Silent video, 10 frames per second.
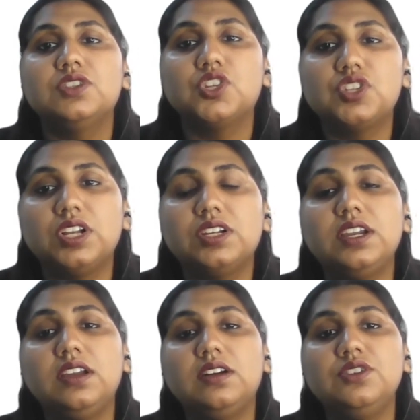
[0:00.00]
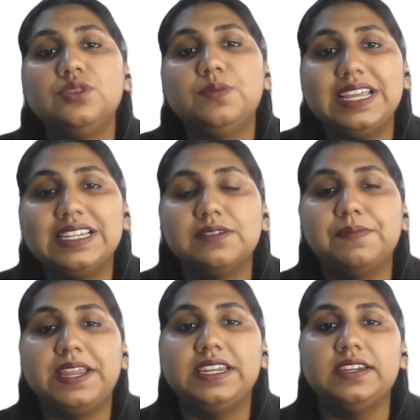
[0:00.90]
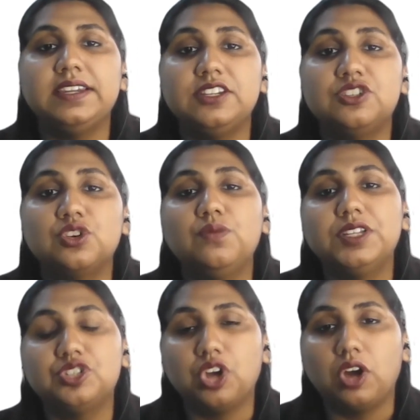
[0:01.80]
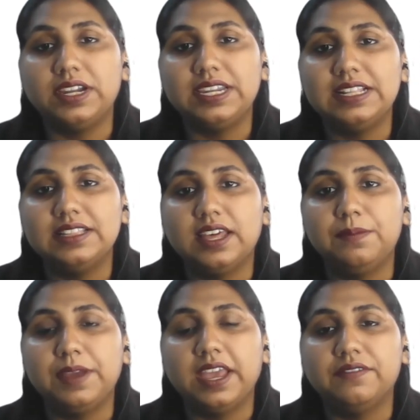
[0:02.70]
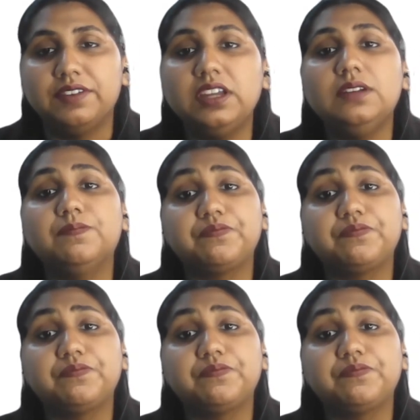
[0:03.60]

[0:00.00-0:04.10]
So children learn to be independent and show maturity in their behavior